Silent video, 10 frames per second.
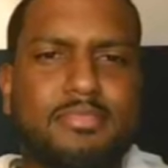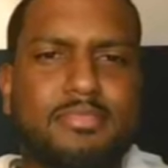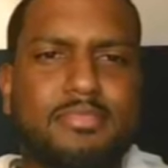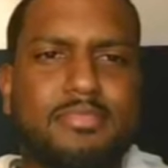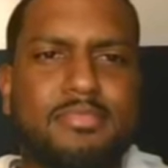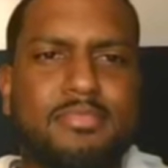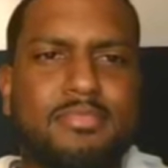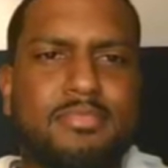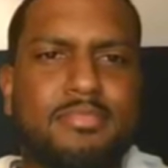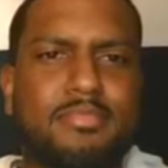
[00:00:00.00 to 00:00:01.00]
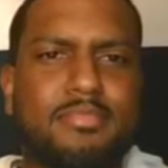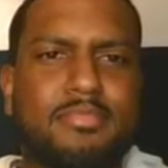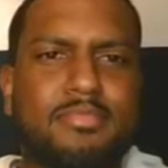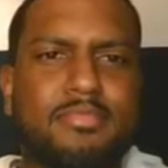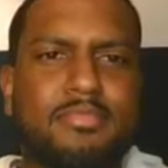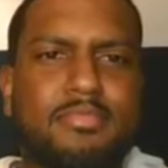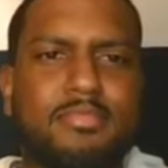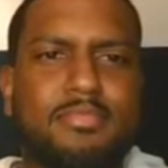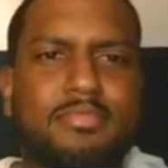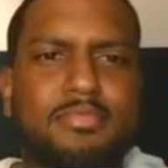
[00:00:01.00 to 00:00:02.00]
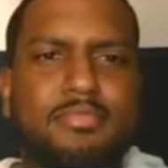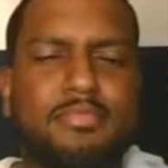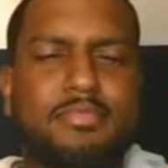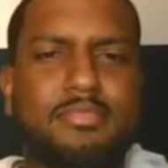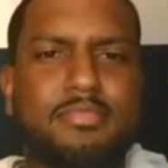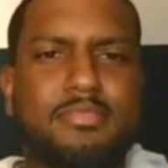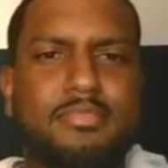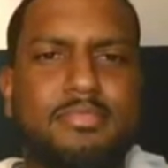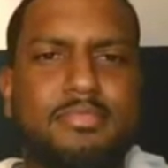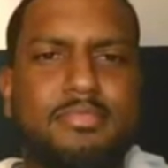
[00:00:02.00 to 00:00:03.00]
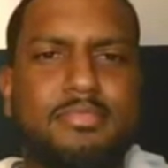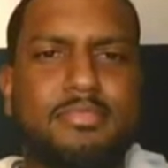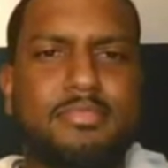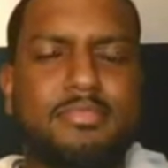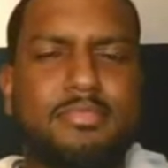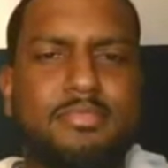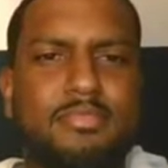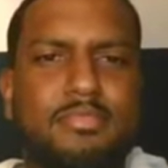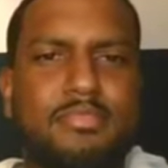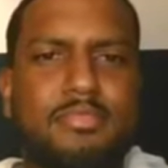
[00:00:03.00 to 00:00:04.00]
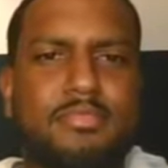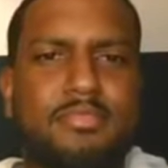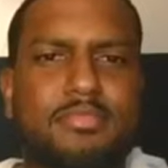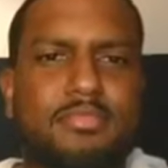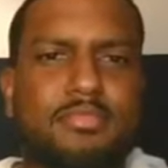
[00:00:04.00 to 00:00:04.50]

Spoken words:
No words are spoken by the person on screen.